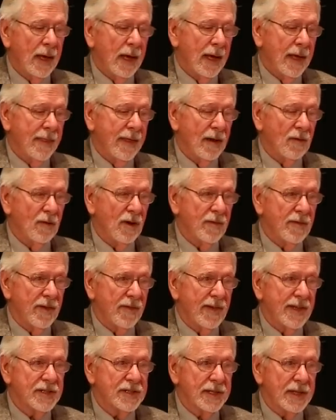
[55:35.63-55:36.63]
uh, that we've
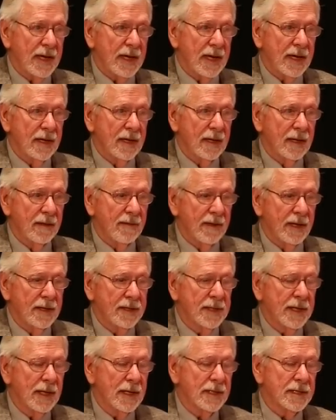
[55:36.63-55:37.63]
investigated the
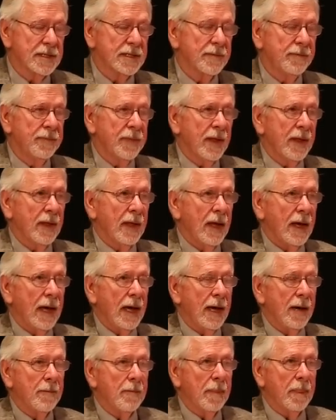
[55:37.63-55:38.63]
adults.
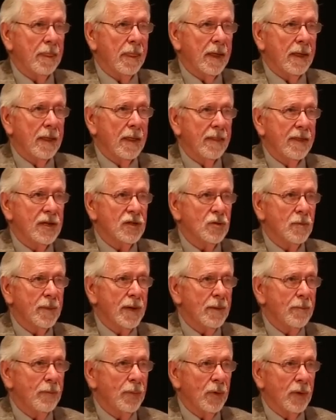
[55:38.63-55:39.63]
Um, this will
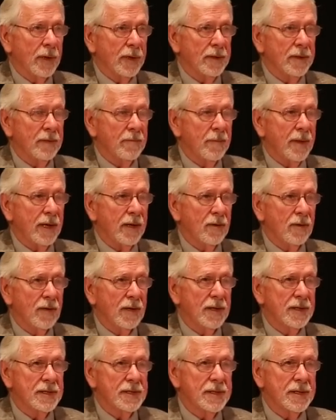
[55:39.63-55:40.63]
be important
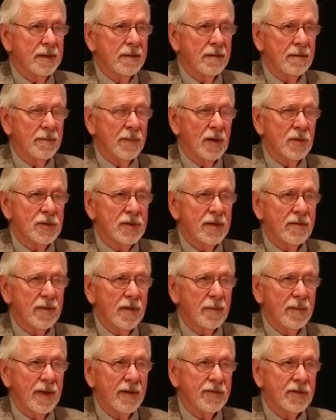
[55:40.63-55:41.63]
because most of
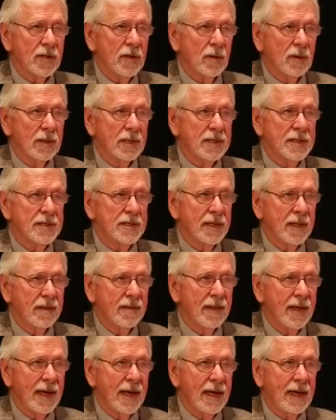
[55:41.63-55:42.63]
them have told us that
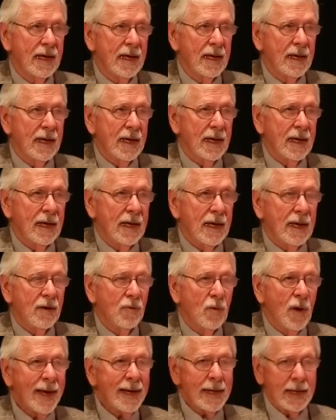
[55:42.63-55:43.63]
they
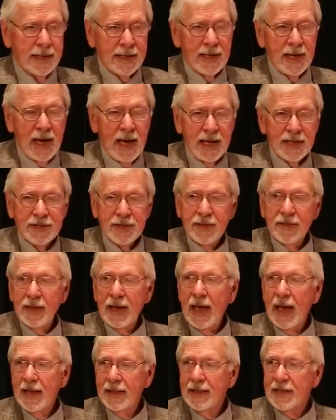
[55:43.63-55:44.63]
recognized that
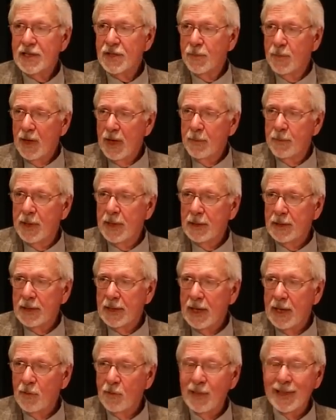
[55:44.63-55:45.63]
they had this
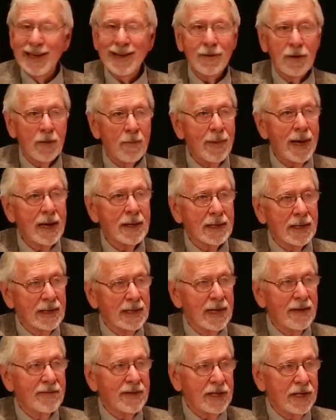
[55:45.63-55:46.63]
ability when they were about
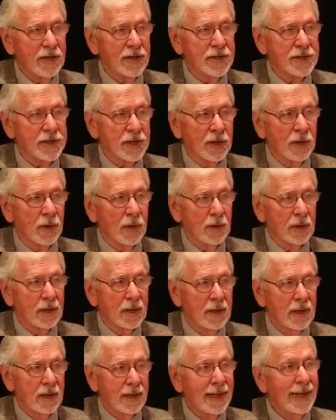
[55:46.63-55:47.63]
11 years old.
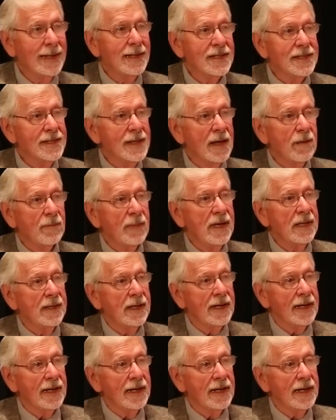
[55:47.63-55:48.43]
That does not mean